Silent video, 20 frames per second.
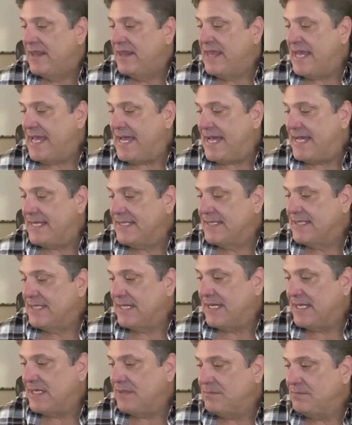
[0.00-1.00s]
that
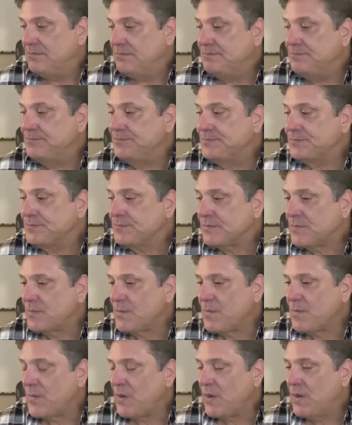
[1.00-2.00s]
um,
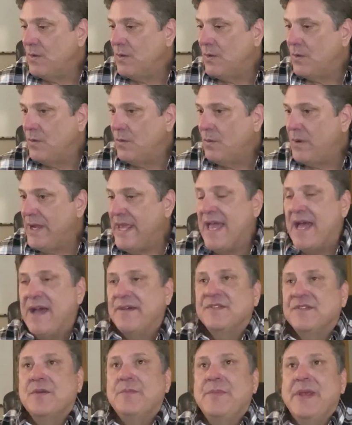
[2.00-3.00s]
we
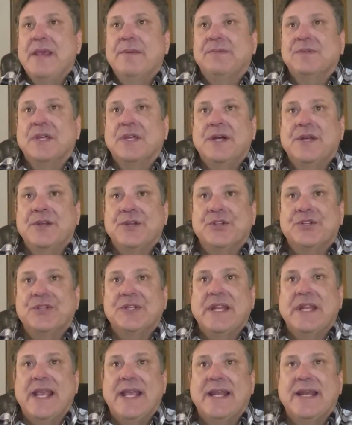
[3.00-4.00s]
have to be able to
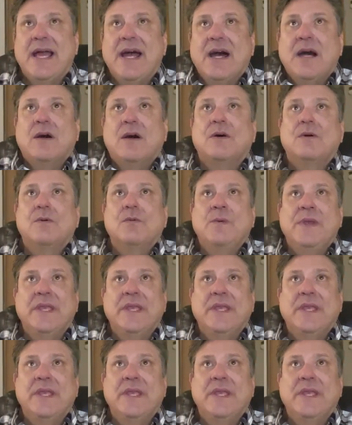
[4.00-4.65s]
understand how